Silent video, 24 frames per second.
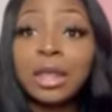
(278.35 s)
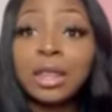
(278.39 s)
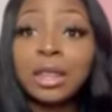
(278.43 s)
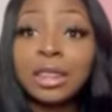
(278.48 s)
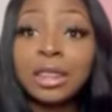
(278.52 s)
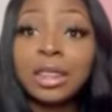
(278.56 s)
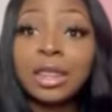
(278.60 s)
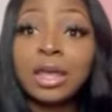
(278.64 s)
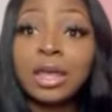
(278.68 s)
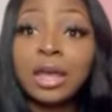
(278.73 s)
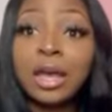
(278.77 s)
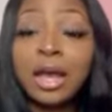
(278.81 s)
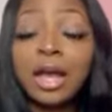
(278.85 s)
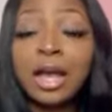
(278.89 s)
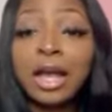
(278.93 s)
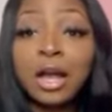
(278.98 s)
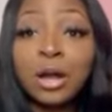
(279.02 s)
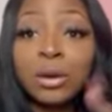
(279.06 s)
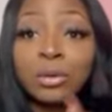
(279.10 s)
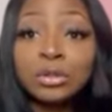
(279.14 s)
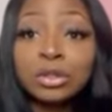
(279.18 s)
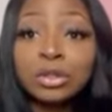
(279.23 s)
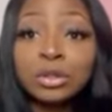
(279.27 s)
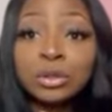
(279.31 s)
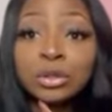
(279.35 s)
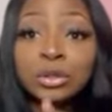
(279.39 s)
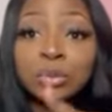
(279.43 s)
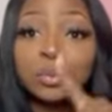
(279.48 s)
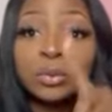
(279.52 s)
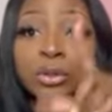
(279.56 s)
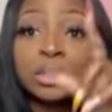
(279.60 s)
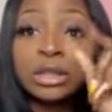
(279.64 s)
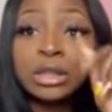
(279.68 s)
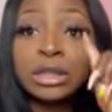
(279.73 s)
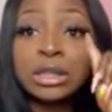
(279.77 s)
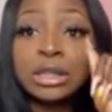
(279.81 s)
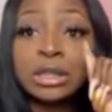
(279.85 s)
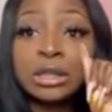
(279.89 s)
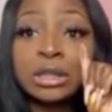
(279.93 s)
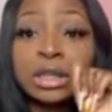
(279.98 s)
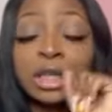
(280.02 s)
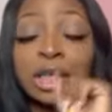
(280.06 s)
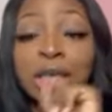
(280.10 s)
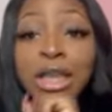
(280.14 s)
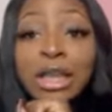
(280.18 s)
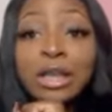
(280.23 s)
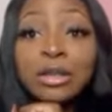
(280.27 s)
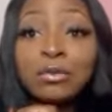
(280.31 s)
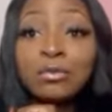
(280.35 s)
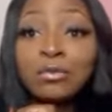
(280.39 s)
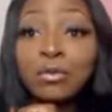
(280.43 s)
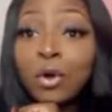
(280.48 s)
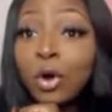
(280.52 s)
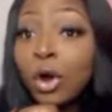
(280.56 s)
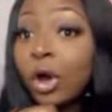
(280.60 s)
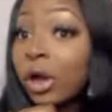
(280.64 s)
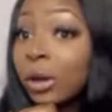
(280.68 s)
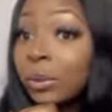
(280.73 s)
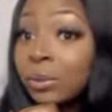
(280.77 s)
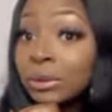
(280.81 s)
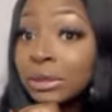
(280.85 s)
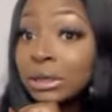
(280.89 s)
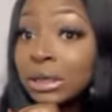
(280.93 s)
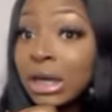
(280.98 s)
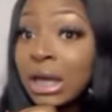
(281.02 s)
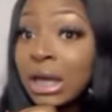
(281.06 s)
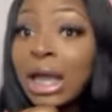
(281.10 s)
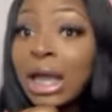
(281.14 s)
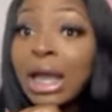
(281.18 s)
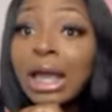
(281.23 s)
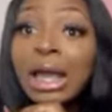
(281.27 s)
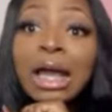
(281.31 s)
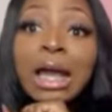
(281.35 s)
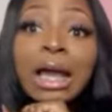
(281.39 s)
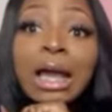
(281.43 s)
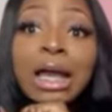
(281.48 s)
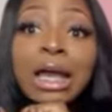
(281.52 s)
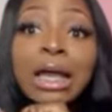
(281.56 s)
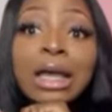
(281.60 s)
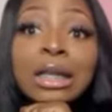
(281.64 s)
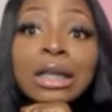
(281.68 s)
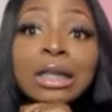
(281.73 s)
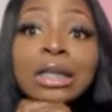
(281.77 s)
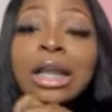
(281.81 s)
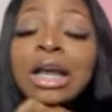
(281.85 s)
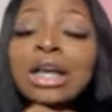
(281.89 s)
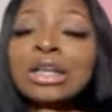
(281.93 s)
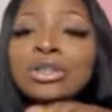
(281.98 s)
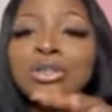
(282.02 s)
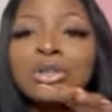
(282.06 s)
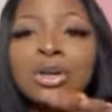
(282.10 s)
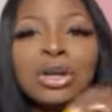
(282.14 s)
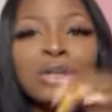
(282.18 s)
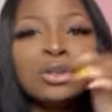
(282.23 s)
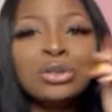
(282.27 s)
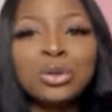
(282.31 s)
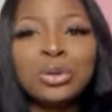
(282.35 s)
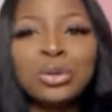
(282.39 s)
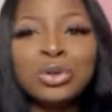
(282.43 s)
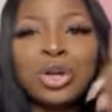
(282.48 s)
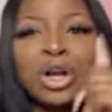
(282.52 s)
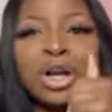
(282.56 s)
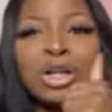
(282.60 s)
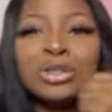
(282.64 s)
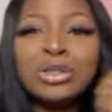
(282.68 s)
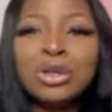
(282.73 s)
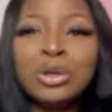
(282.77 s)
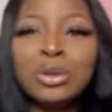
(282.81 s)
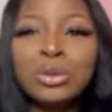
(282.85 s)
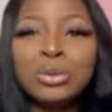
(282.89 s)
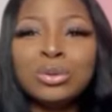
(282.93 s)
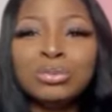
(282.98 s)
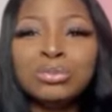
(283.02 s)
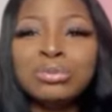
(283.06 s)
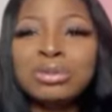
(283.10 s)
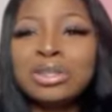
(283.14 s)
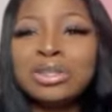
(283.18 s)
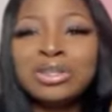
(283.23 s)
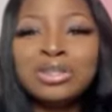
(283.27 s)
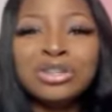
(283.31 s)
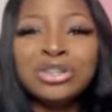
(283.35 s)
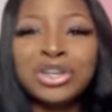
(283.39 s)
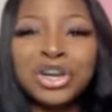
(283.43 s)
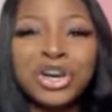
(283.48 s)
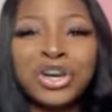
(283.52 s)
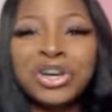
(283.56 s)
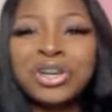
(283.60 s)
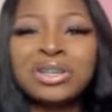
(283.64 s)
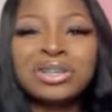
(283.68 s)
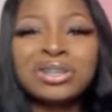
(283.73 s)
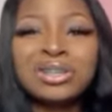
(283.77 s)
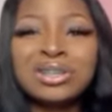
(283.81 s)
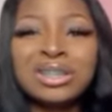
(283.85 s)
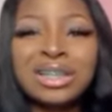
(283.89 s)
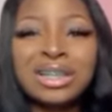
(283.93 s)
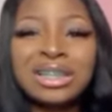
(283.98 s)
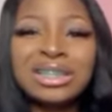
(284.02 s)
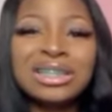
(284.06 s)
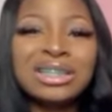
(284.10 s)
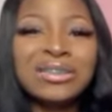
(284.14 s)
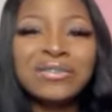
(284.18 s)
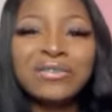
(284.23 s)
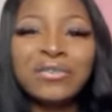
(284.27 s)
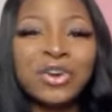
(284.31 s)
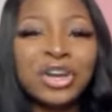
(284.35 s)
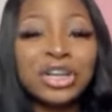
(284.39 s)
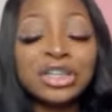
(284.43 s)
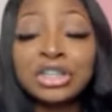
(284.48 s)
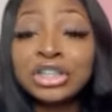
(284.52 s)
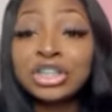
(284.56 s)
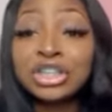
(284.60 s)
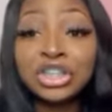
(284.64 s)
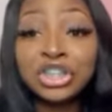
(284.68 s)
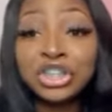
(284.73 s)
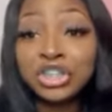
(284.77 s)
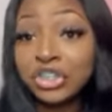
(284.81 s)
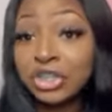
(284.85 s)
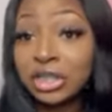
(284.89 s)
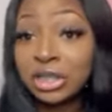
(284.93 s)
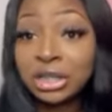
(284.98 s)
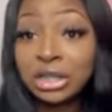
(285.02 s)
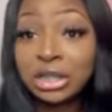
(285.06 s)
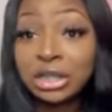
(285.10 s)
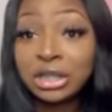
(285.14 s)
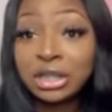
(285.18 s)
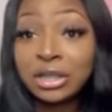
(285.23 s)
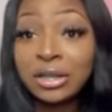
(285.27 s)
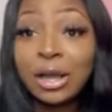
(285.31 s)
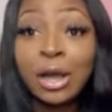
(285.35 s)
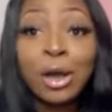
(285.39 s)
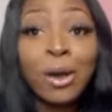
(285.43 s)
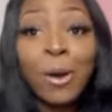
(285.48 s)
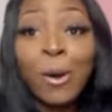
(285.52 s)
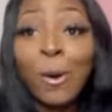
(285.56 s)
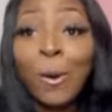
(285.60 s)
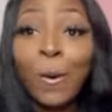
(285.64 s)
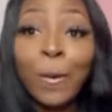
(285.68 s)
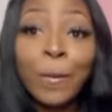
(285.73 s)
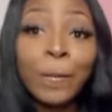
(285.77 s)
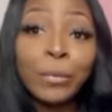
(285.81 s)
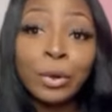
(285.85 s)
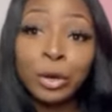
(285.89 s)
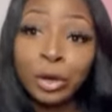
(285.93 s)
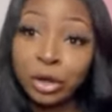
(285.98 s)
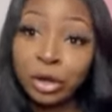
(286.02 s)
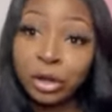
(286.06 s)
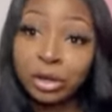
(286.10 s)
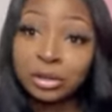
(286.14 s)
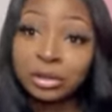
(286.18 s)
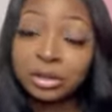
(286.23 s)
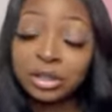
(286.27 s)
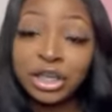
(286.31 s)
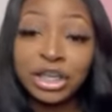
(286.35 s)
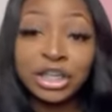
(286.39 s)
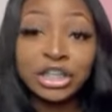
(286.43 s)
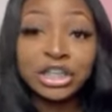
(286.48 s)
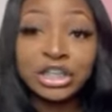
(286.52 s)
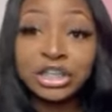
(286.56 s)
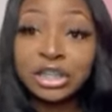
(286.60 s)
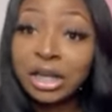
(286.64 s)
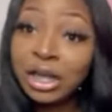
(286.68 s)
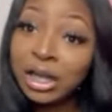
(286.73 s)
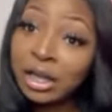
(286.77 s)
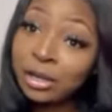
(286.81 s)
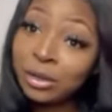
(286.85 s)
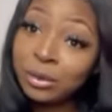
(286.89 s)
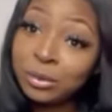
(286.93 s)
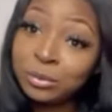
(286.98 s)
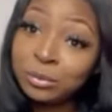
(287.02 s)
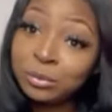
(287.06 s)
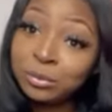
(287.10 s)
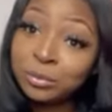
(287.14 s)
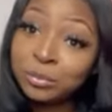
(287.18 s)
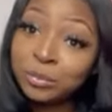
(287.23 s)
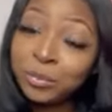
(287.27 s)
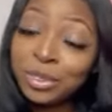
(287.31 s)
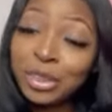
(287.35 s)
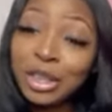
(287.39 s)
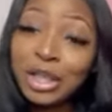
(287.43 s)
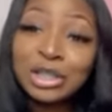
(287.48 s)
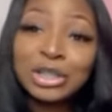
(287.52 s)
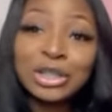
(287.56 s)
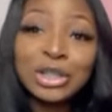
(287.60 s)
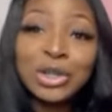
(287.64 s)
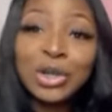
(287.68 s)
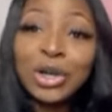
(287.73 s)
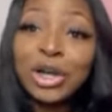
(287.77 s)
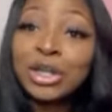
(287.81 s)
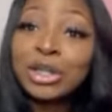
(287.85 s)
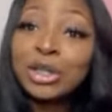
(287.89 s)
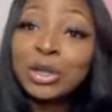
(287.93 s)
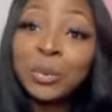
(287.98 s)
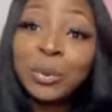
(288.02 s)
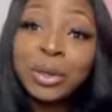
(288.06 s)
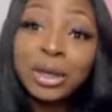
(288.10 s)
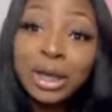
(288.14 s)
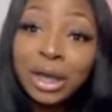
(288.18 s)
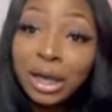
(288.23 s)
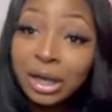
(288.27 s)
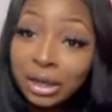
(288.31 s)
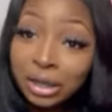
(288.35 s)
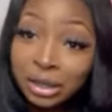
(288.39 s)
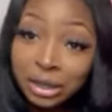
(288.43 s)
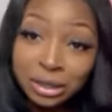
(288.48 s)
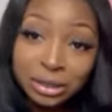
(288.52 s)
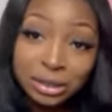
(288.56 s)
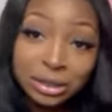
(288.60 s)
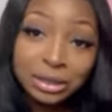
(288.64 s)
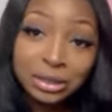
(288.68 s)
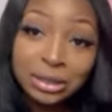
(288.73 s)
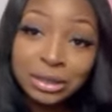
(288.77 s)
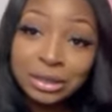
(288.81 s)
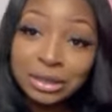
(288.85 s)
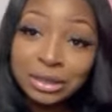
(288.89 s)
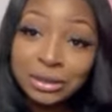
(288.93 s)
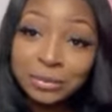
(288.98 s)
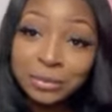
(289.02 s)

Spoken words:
Their house was getting robbed, and as y'all know Lil Durk is the voice of the streets, O Block in Chicago. So y'all know he got guns.